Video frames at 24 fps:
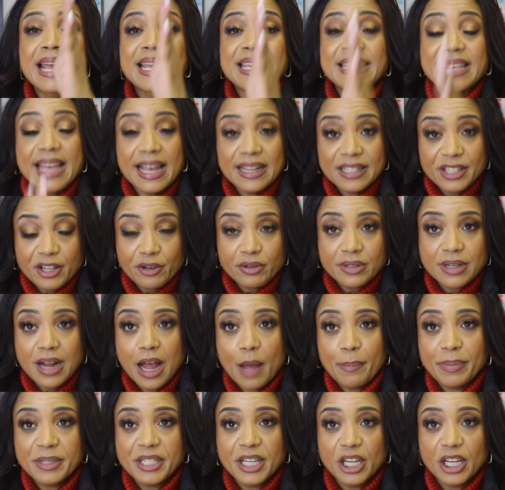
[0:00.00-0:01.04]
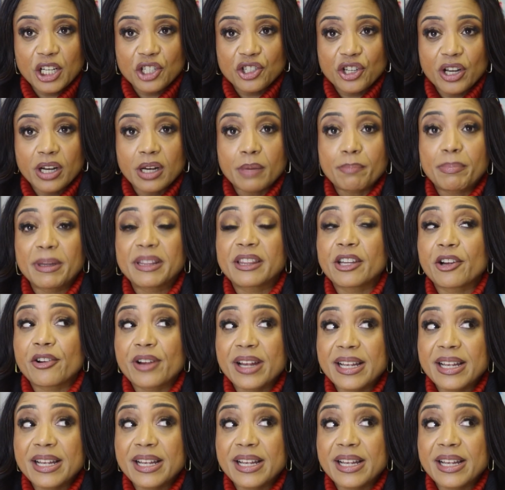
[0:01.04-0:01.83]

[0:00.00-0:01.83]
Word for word: Yes, there's competition, but there